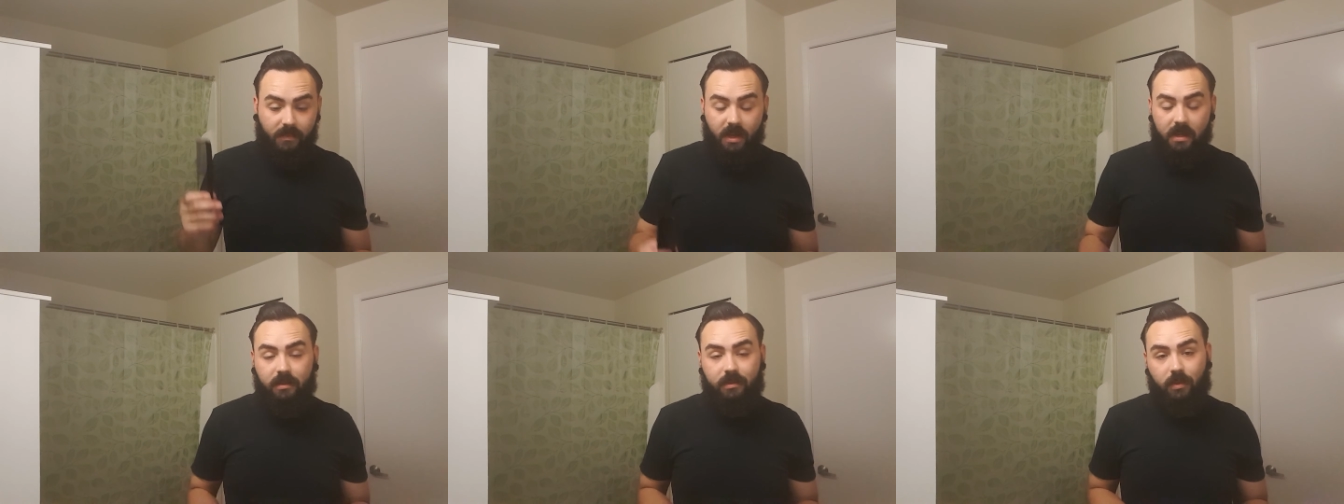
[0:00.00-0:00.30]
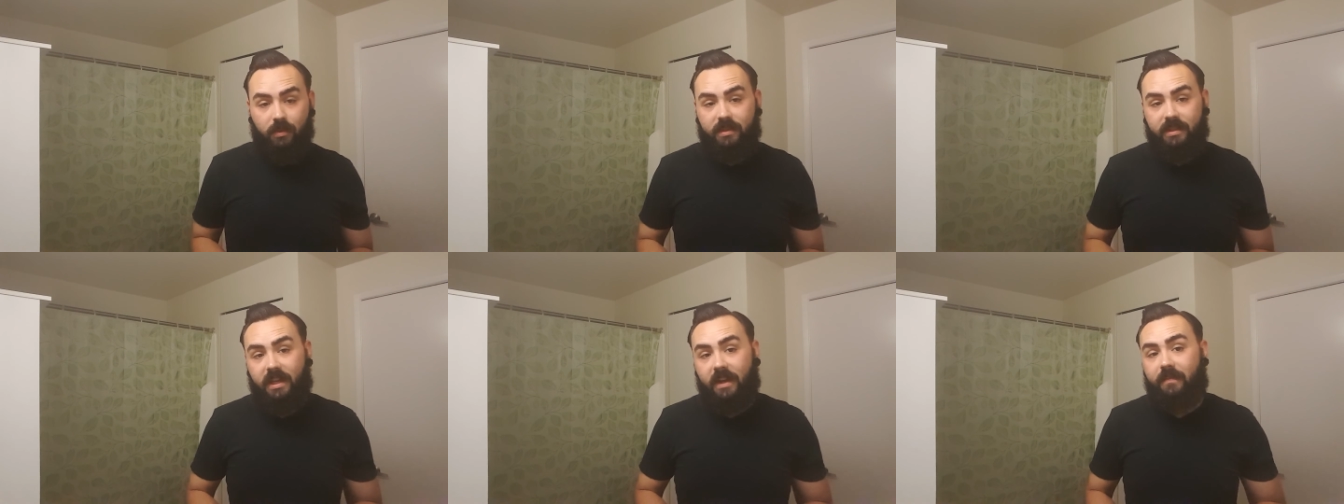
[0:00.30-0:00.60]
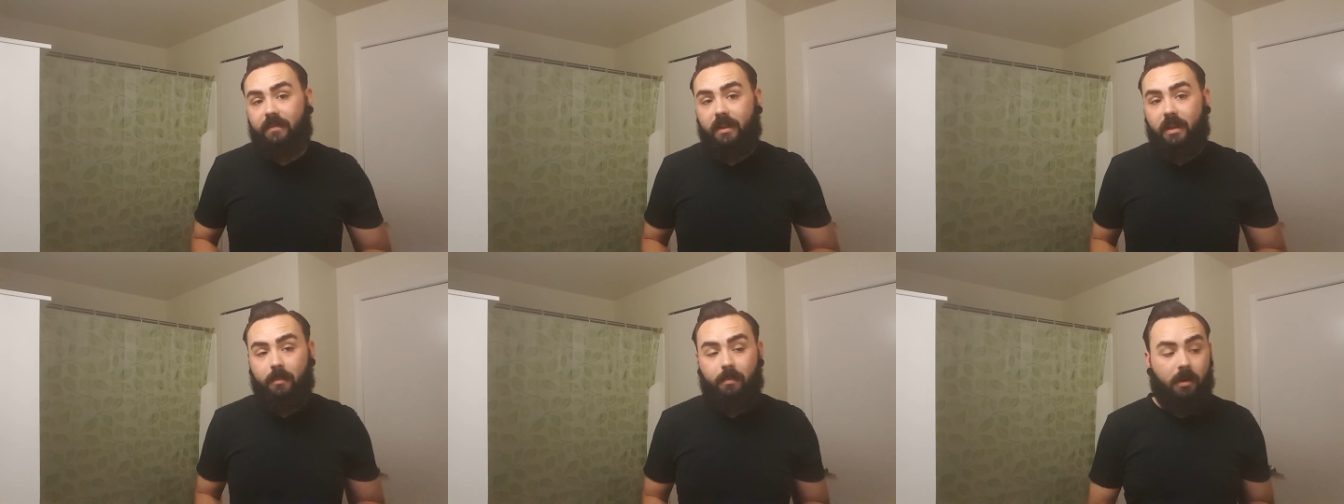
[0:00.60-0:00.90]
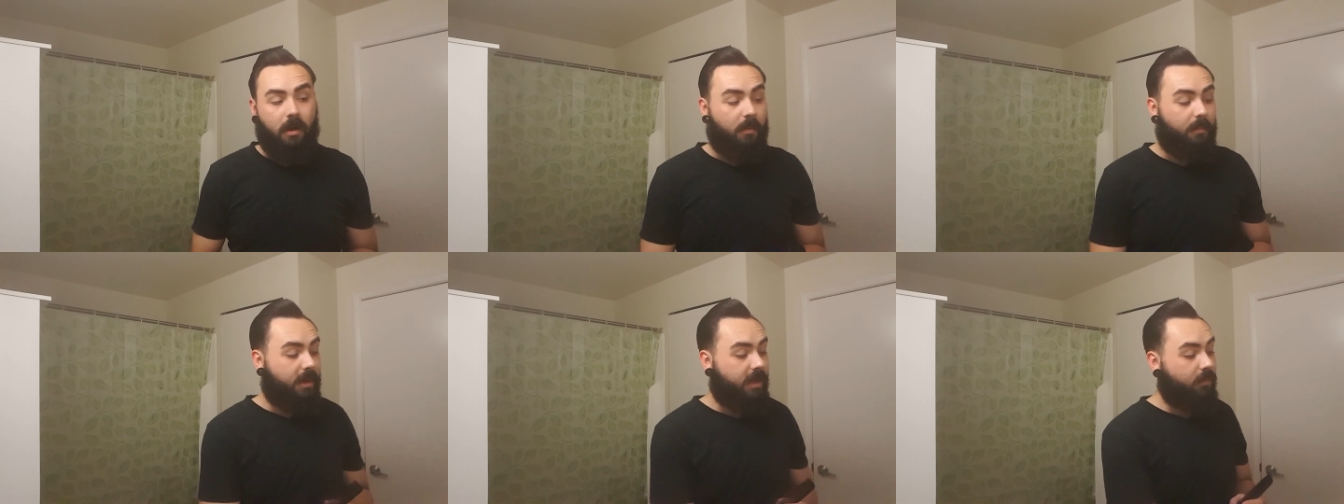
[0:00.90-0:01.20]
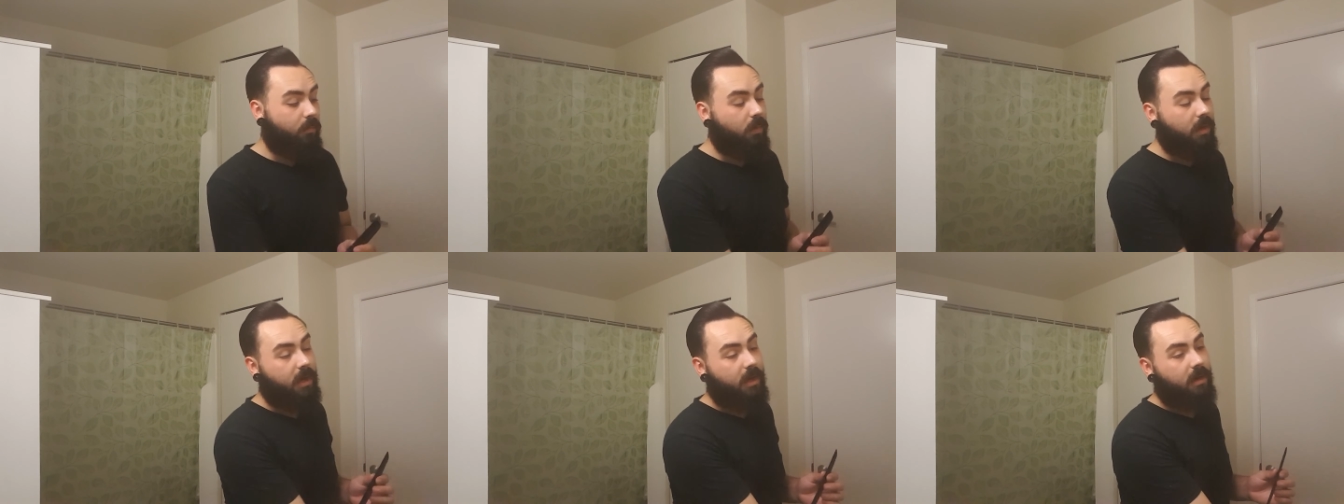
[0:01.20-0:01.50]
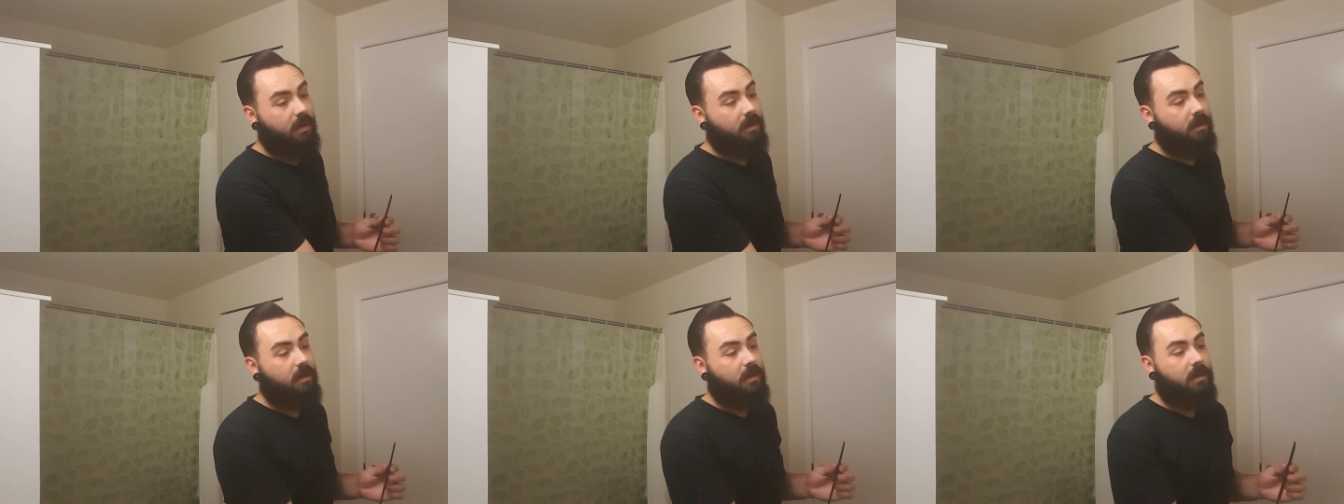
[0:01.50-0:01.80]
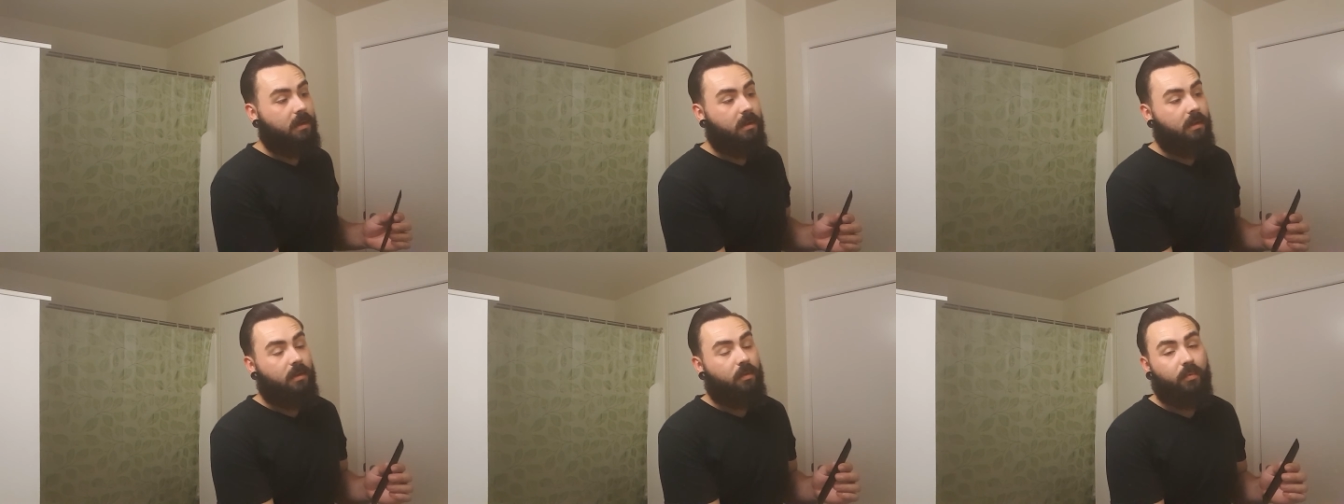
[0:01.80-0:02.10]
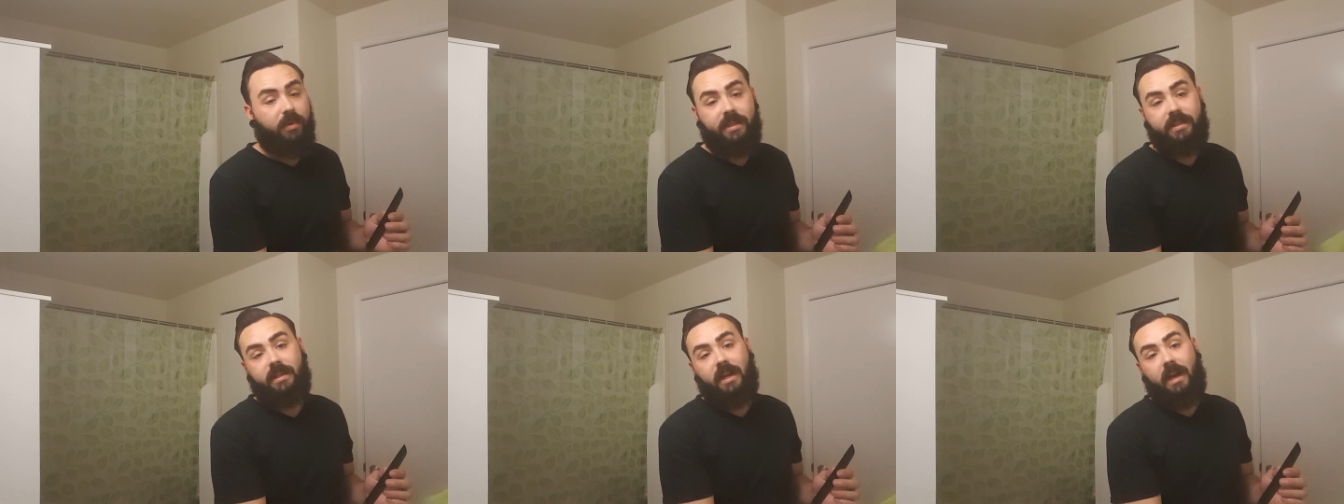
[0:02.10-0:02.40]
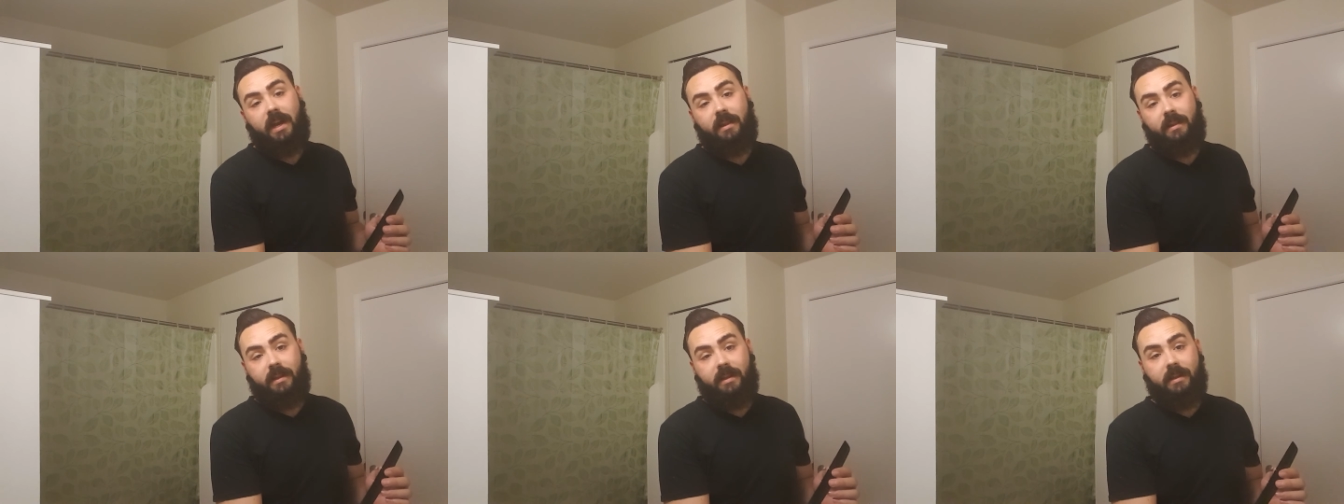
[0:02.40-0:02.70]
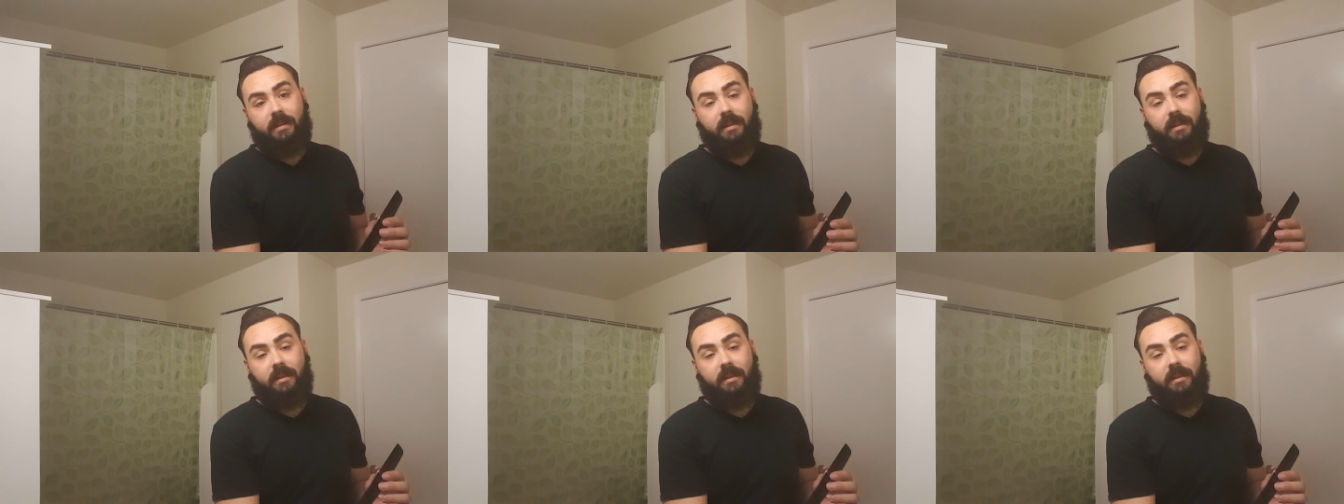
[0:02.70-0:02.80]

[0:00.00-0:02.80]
So it's definitely a pomade where restyling